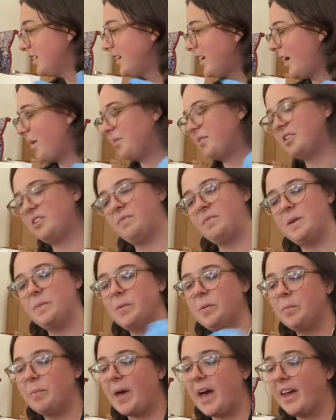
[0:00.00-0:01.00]
I wonder if
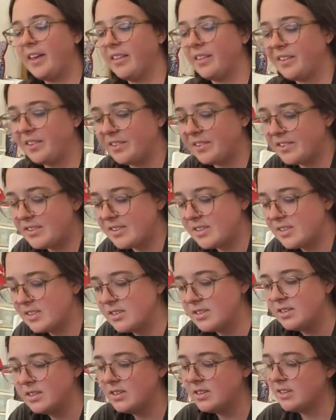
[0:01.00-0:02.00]
people buy those
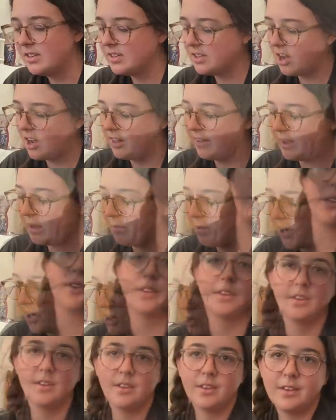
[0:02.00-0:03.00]
on like
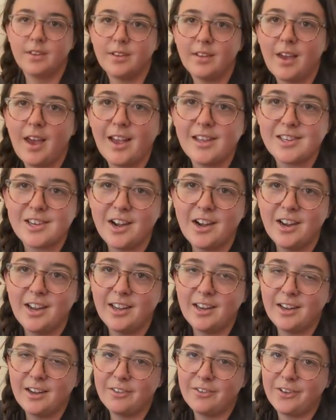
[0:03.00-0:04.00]
Poshmark. I started
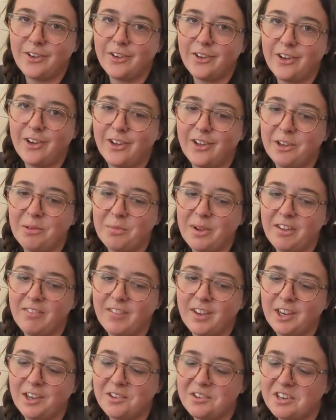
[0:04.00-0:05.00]
getting a phone call and my
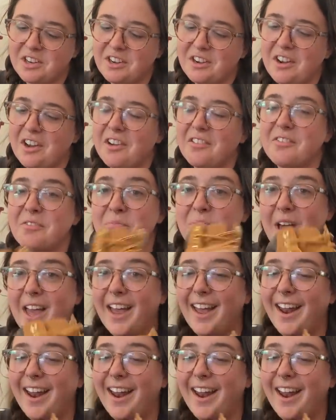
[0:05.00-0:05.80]
video turned off, but